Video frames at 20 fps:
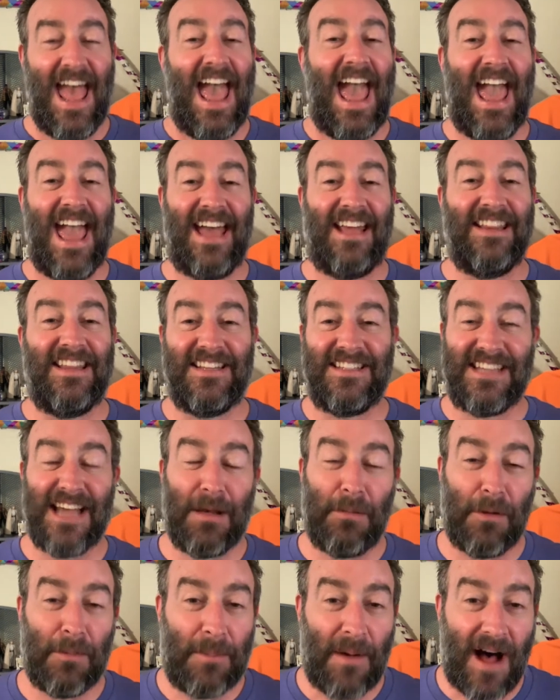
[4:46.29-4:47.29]
and the
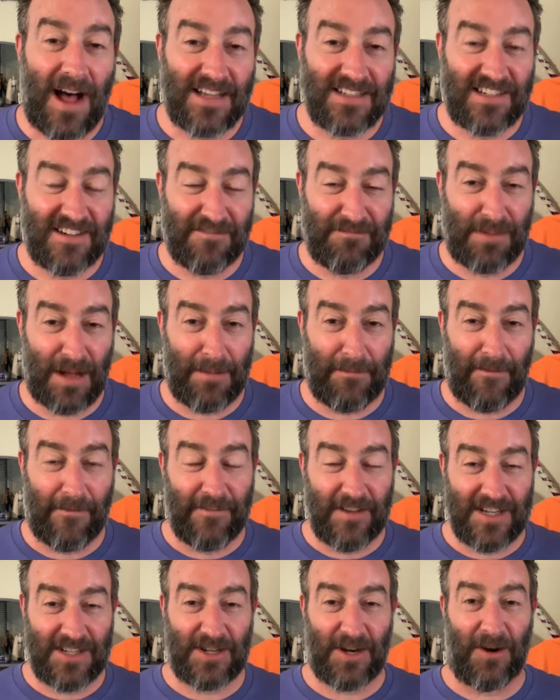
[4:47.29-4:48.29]
double positive bump of
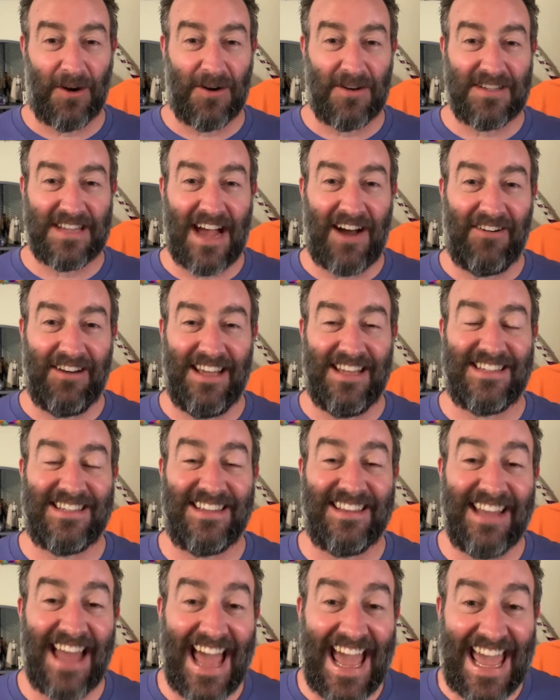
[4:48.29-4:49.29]
it turns out it's
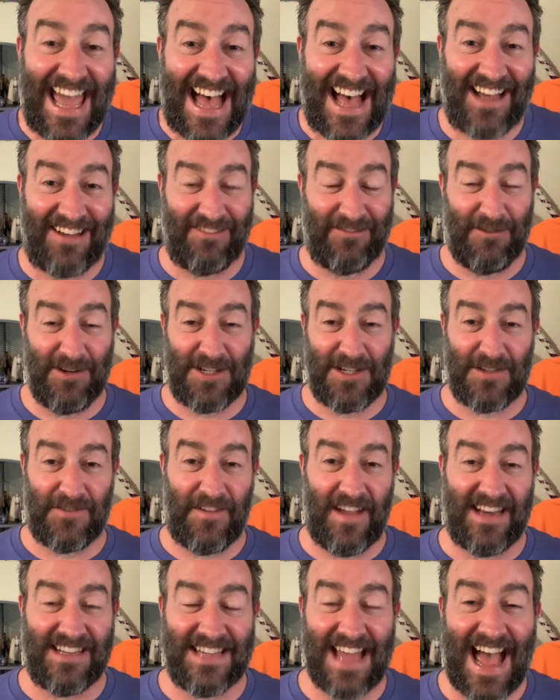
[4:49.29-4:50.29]
Leia, which is
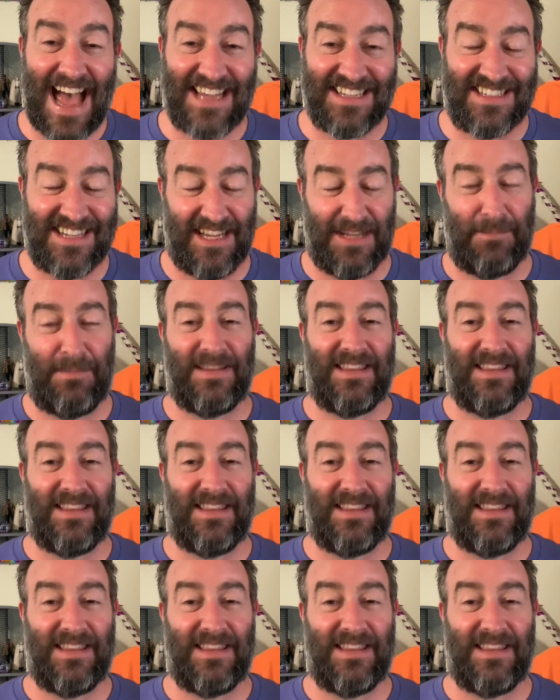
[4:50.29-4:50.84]
fantastic.